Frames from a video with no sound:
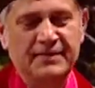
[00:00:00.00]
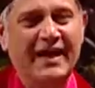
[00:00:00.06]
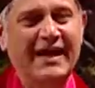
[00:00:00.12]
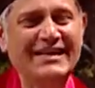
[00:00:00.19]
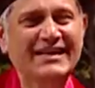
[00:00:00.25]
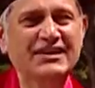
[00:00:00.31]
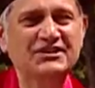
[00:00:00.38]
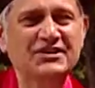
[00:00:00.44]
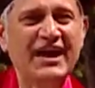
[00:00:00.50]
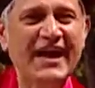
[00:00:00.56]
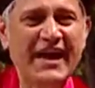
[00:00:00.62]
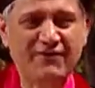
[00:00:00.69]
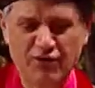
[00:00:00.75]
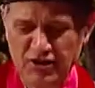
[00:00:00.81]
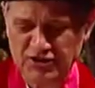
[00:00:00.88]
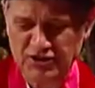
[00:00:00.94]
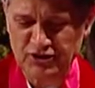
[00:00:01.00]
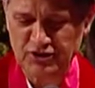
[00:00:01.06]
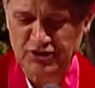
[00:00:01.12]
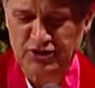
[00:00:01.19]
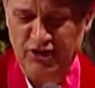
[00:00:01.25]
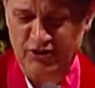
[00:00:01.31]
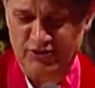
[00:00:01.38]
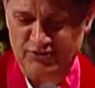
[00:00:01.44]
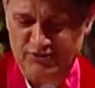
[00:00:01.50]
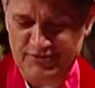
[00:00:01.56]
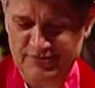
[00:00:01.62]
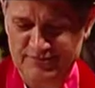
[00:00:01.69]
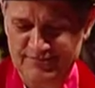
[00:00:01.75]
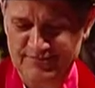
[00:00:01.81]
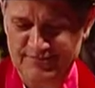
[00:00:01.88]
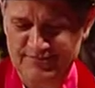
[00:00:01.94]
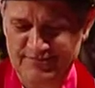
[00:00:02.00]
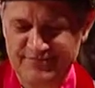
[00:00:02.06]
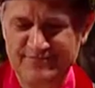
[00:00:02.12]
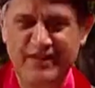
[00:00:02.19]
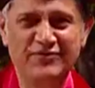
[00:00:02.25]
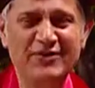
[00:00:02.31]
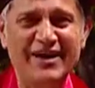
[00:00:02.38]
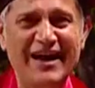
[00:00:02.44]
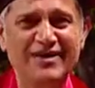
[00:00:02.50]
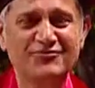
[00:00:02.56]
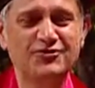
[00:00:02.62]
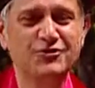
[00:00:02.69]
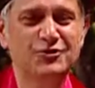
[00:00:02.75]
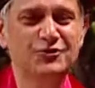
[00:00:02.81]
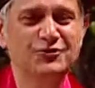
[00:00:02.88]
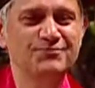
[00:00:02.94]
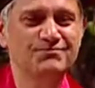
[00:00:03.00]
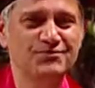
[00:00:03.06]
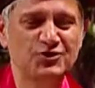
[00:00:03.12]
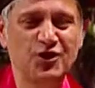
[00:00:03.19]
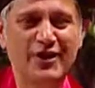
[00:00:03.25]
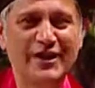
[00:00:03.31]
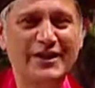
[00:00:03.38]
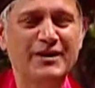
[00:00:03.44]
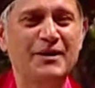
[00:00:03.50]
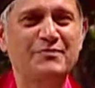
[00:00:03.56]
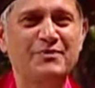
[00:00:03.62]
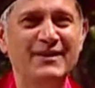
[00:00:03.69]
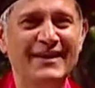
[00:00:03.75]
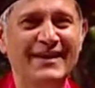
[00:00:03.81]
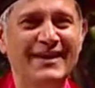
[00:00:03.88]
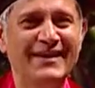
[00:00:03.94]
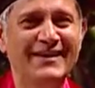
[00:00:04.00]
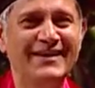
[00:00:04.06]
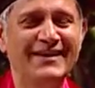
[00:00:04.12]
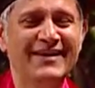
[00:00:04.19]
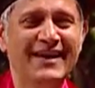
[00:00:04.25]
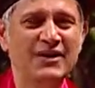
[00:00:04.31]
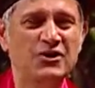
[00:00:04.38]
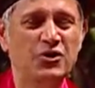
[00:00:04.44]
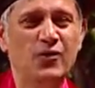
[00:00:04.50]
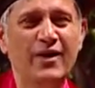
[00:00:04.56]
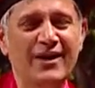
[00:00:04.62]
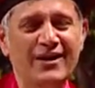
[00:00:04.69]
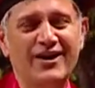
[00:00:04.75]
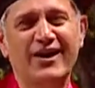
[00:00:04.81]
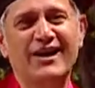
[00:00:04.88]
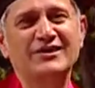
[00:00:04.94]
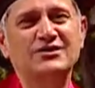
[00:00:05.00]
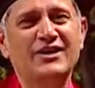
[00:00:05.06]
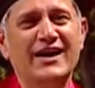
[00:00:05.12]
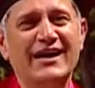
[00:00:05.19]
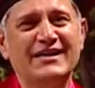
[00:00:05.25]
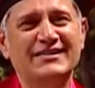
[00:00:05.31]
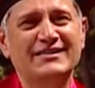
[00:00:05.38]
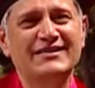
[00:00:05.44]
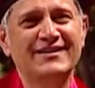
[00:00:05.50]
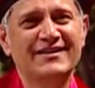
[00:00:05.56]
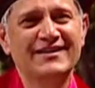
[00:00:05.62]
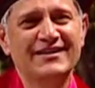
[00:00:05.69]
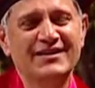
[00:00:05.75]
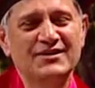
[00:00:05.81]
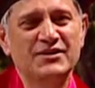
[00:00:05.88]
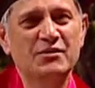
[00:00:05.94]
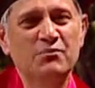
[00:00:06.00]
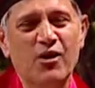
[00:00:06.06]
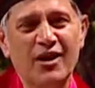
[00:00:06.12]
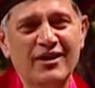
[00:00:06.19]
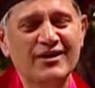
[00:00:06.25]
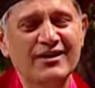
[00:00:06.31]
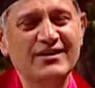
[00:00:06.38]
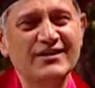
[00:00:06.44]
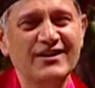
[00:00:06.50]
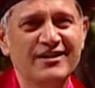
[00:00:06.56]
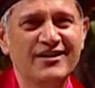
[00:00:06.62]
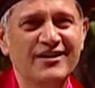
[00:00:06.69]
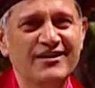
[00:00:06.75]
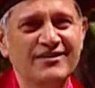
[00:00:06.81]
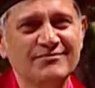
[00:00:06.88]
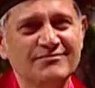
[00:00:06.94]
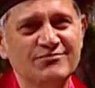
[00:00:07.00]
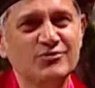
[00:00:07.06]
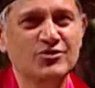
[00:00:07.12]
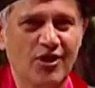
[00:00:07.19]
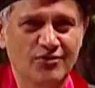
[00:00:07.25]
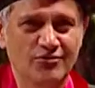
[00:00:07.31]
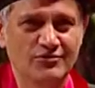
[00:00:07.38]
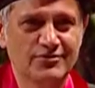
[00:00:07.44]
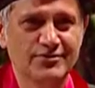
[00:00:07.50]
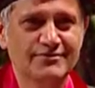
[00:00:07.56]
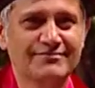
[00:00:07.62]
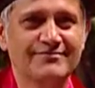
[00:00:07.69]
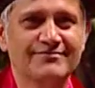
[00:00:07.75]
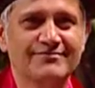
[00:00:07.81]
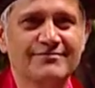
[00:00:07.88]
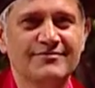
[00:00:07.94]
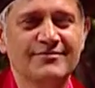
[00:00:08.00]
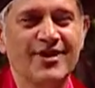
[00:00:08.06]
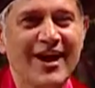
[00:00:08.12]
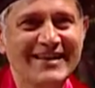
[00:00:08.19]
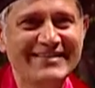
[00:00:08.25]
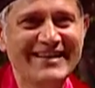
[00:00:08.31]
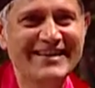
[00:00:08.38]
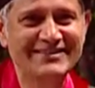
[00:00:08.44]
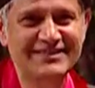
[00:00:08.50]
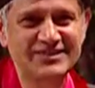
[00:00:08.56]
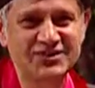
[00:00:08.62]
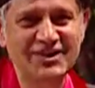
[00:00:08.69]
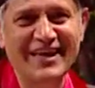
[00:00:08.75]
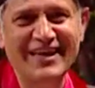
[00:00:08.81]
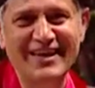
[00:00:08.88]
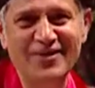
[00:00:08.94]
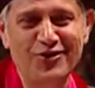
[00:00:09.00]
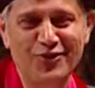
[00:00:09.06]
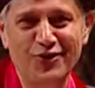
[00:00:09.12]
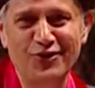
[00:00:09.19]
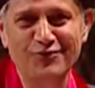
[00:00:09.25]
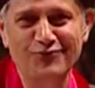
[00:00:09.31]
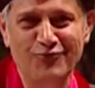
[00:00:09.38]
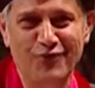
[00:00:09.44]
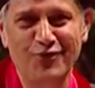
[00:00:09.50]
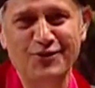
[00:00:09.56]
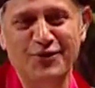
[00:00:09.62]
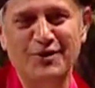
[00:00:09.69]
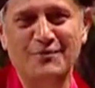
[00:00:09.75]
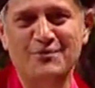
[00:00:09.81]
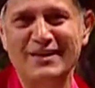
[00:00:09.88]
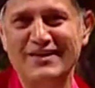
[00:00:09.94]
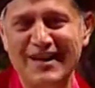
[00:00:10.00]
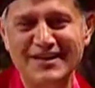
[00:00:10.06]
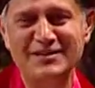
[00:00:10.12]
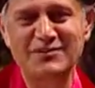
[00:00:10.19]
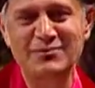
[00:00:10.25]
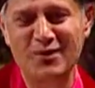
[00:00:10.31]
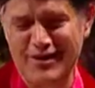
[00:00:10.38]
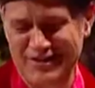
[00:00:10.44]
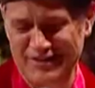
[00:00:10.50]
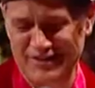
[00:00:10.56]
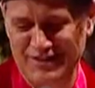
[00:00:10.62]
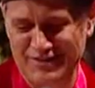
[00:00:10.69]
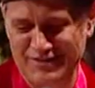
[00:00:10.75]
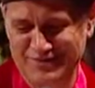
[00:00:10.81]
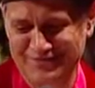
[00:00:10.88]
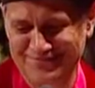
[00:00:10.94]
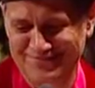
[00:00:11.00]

I guess I have also a don't. If you have to start a company and you want to contact the market leader, don't. Contact the second, third, fourth company, not the market leader.